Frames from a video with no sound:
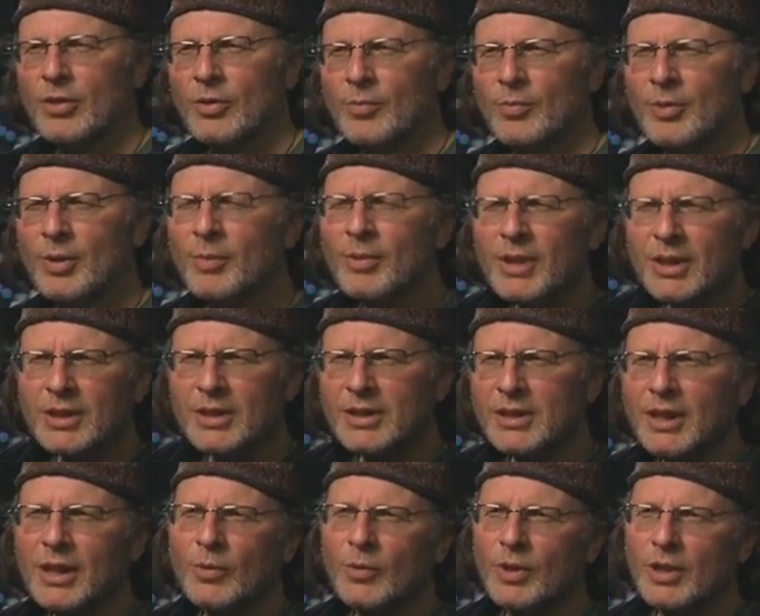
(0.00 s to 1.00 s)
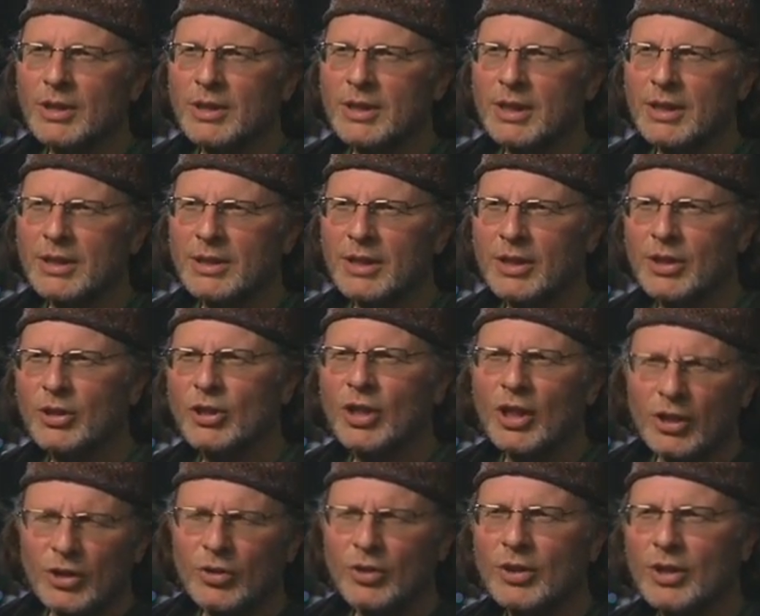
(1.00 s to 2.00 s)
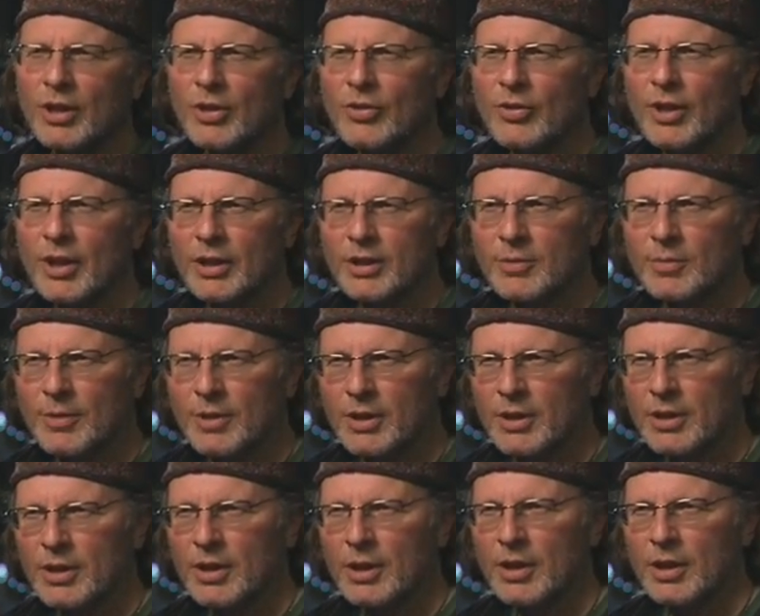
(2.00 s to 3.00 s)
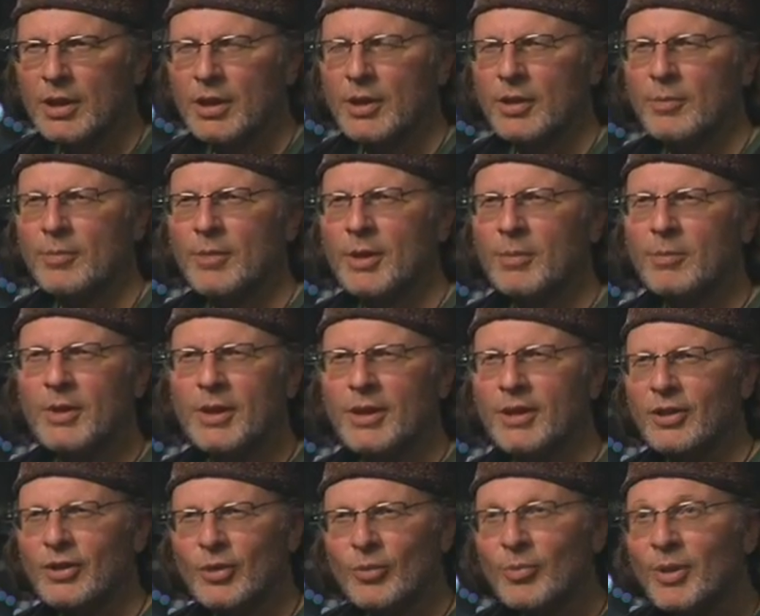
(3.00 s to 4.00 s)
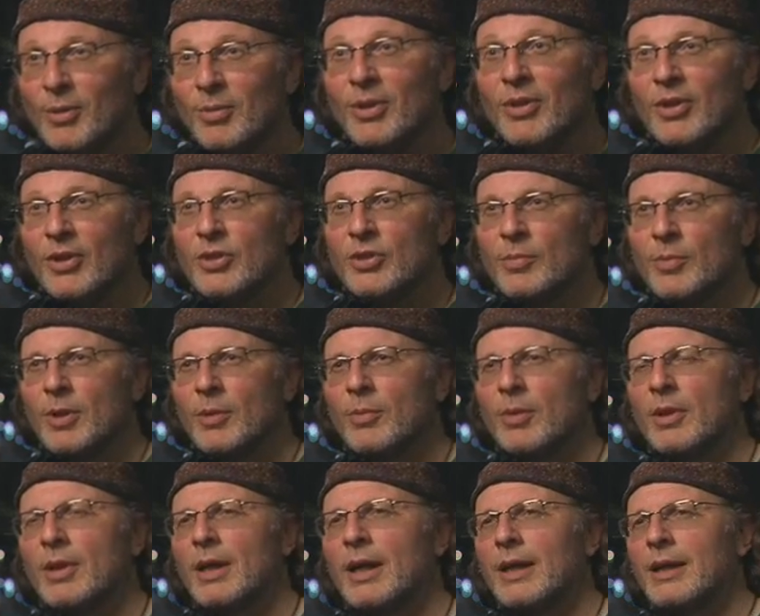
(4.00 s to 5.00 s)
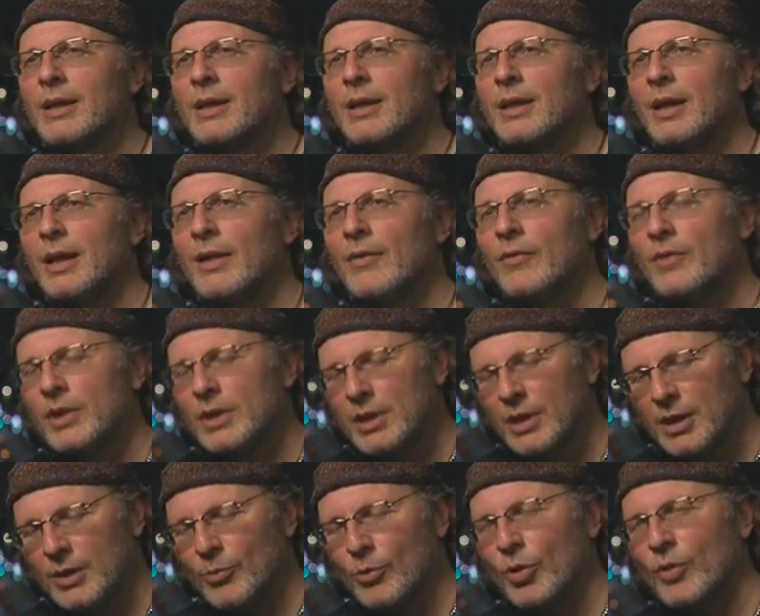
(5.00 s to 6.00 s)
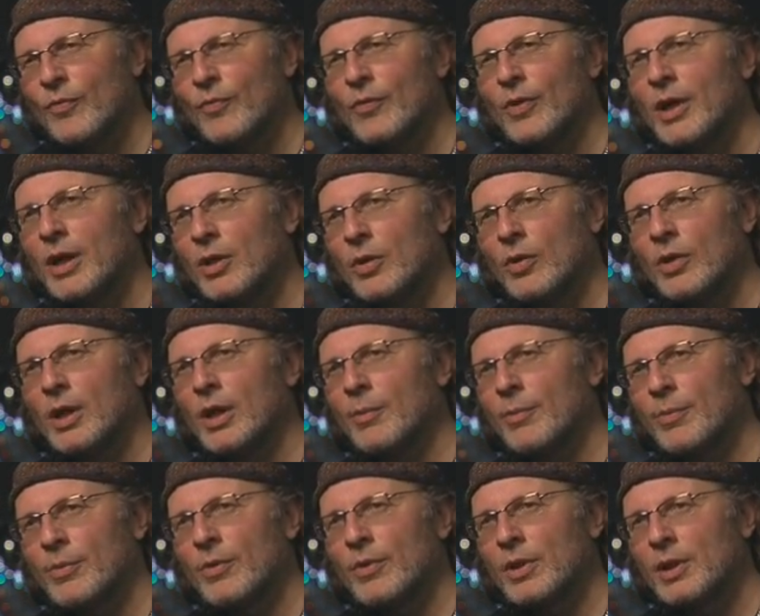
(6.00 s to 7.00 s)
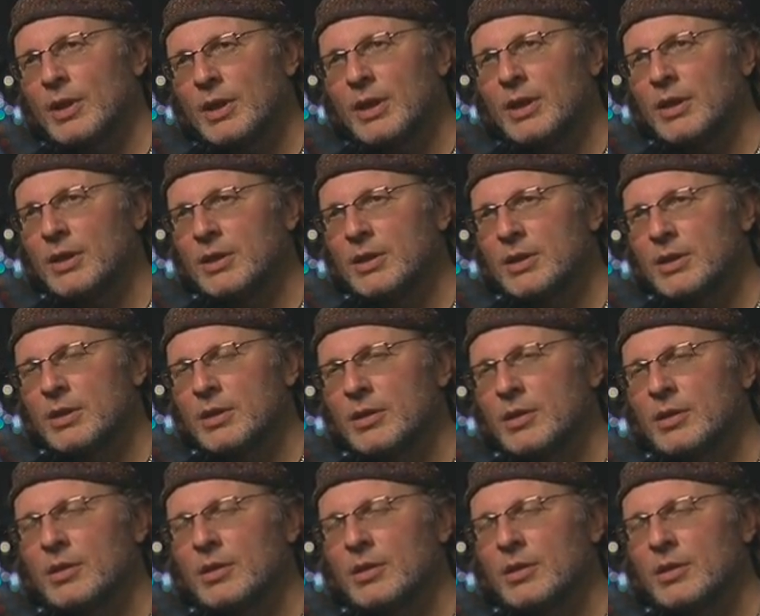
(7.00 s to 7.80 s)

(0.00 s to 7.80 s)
Oh, maybe it doesn't say what it says there. Talk to another expert. Maybe, you know, maybe this, maybe that. And every time we followed up the leads,